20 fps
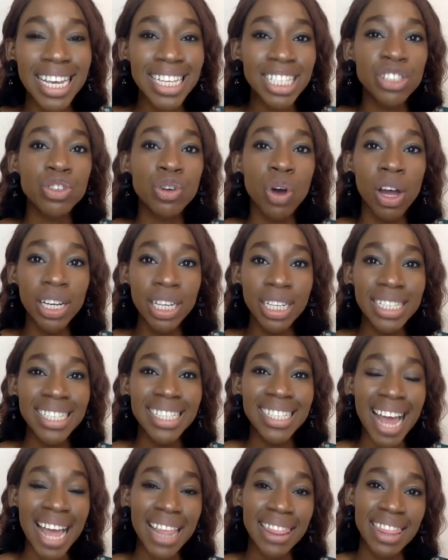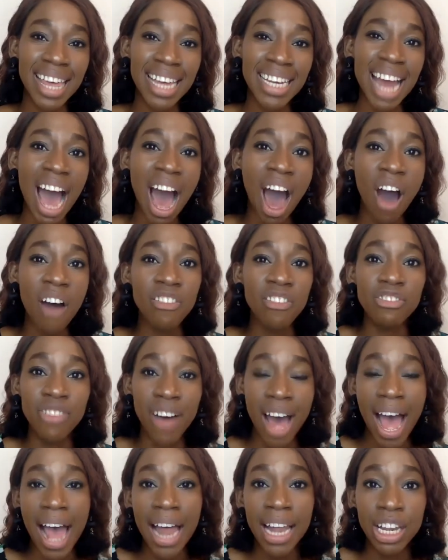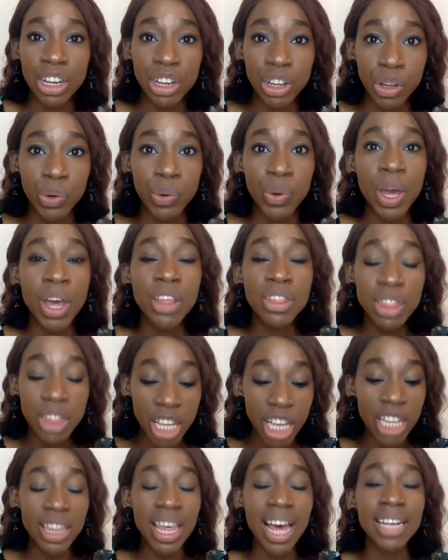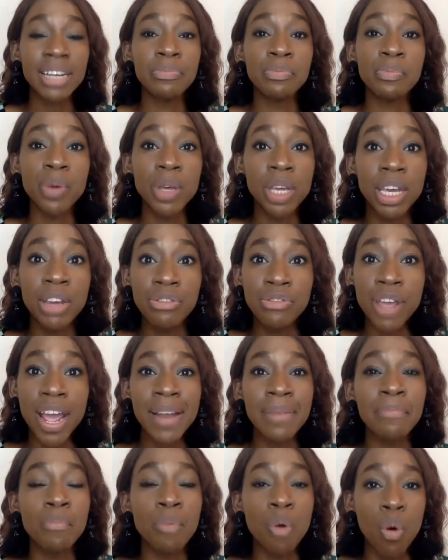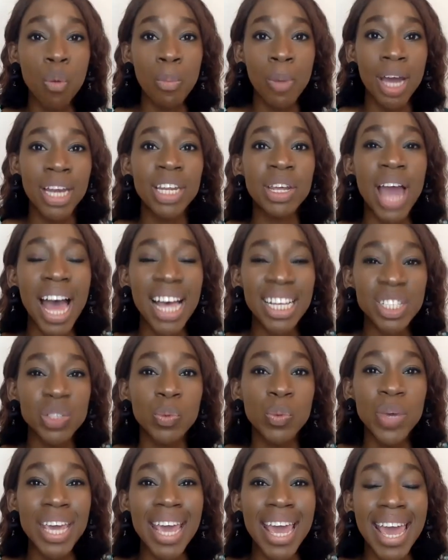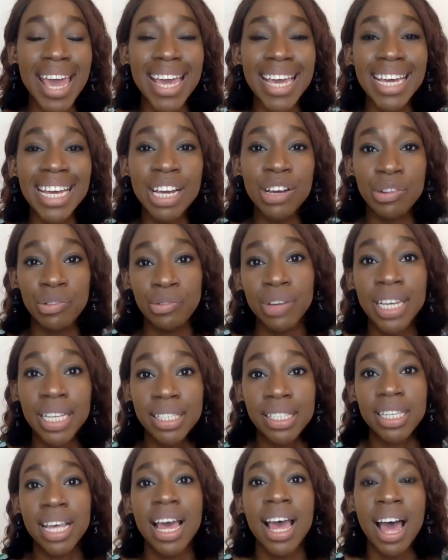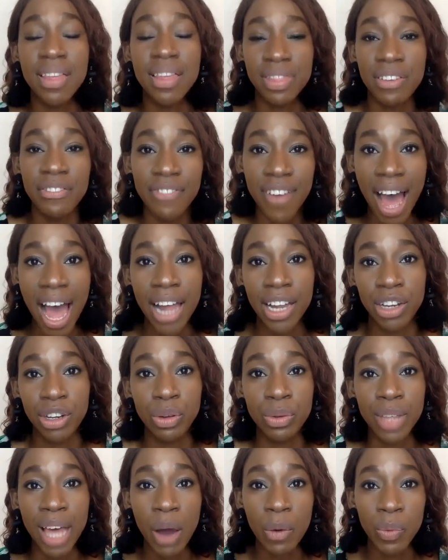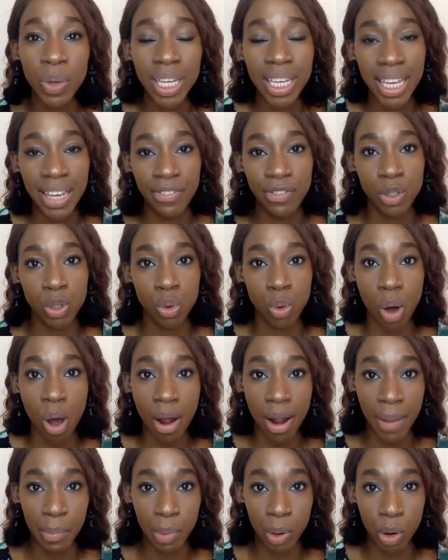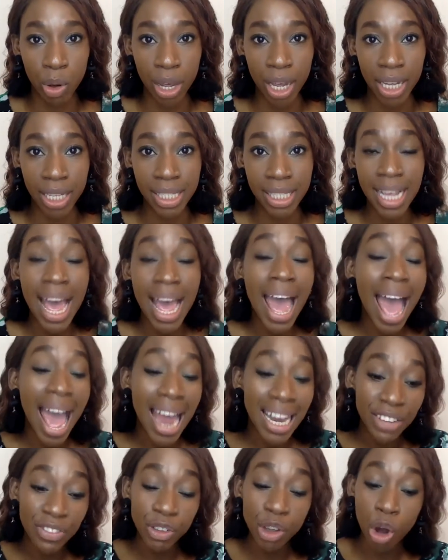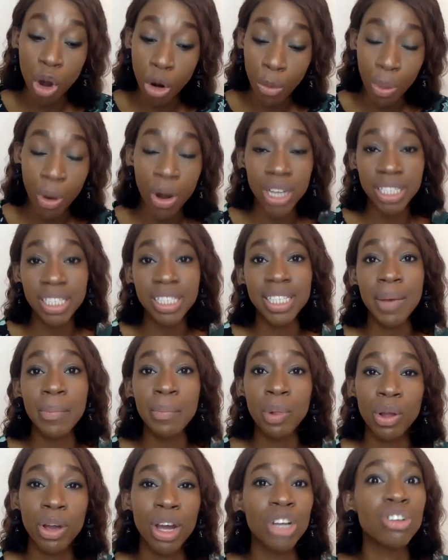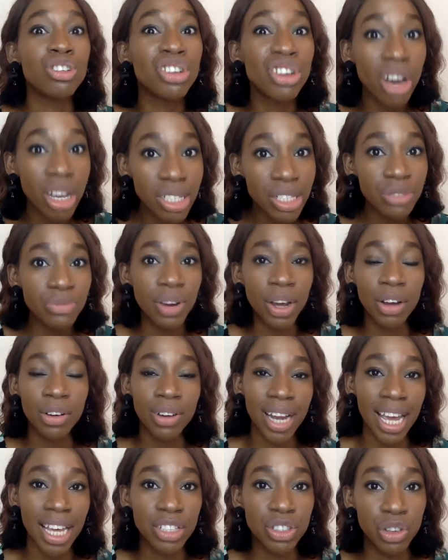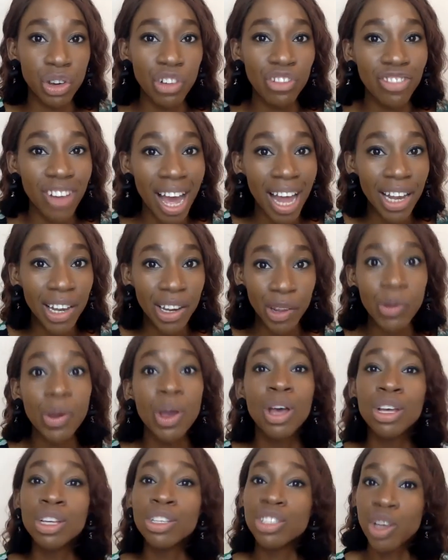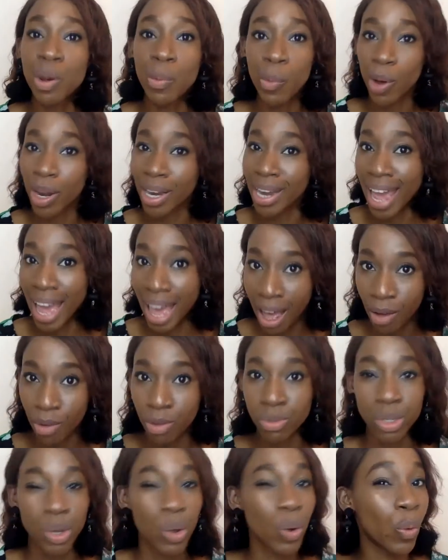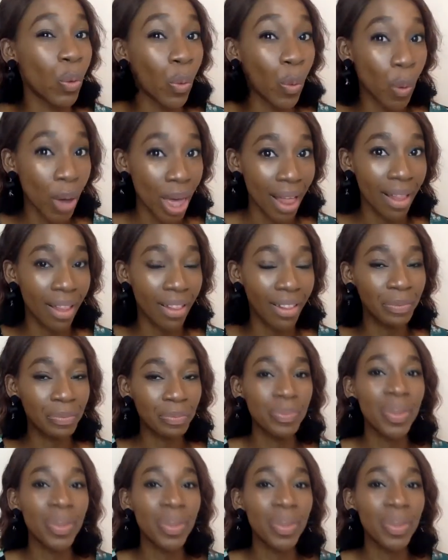is to understand that our value, that we create more money as we increase the value that we give to our employers. And if your present employer doesn't recognize your value, someone else will.